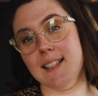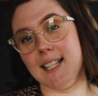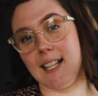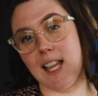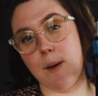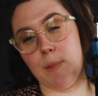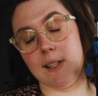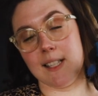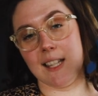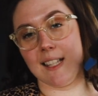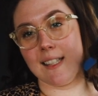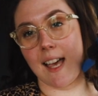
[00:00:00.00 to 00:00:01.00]
to clamp
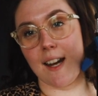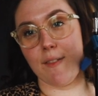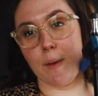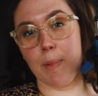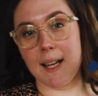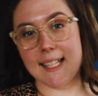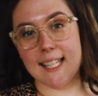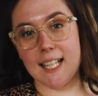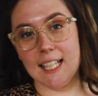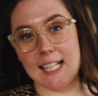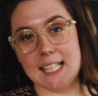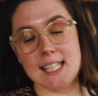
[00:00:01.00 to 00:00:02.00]
onto the side of the
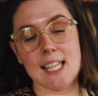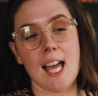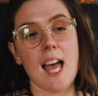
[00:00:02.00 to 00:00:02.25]
plexiglass.